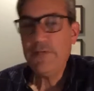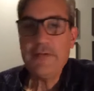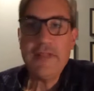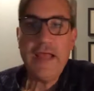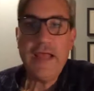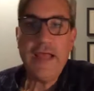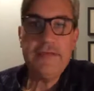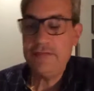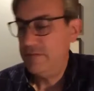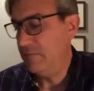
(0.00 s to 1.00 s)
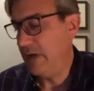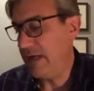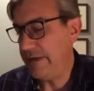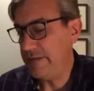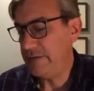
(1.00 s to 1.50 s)
For the last
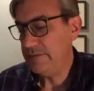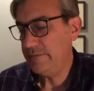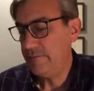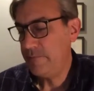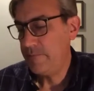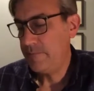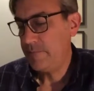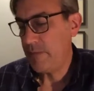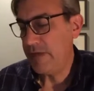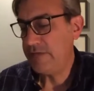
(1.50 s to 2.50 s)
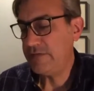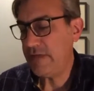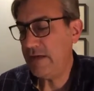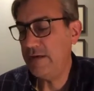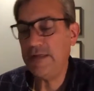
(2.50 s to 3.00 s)
mile, I
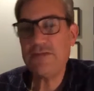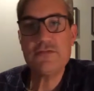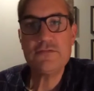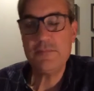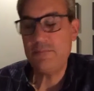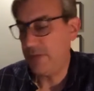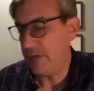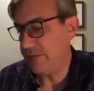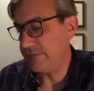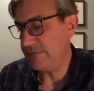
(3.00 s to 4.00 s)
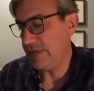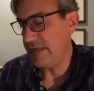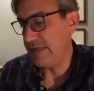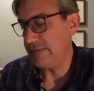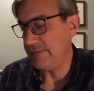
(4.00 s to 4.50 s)
stared at strip mall
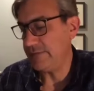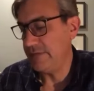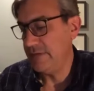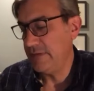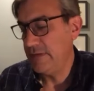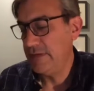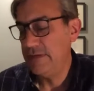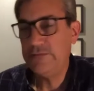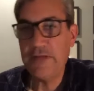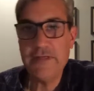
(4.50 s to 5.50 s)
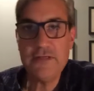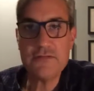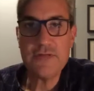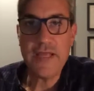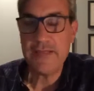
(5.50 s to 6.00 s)
signs.
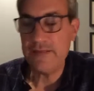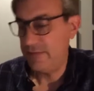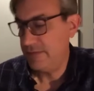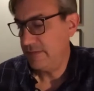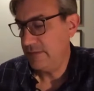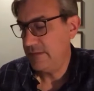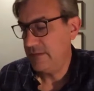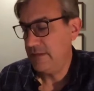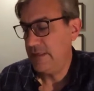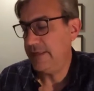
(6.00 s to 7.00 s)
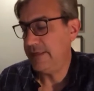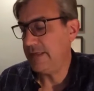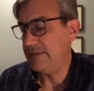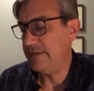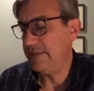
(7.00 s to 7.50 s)
Jenny Craig,
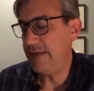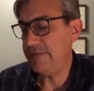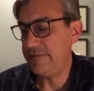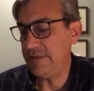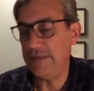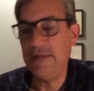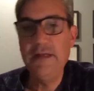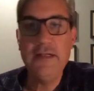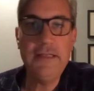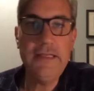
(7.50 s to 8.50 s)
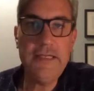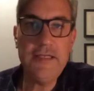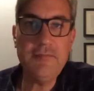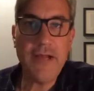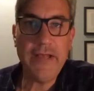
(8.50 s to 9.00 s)
elegant dancing,
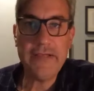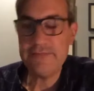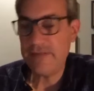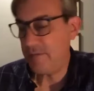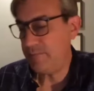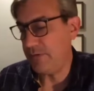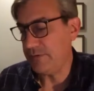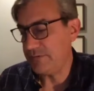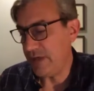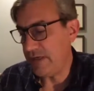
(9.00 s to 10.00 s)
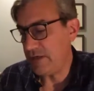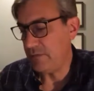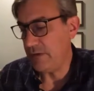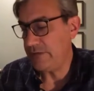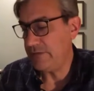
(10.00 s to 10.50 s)
lead by example,
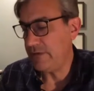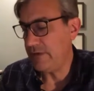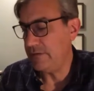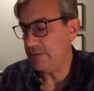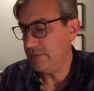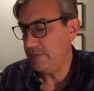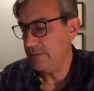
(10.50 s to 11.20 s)
taekwondo.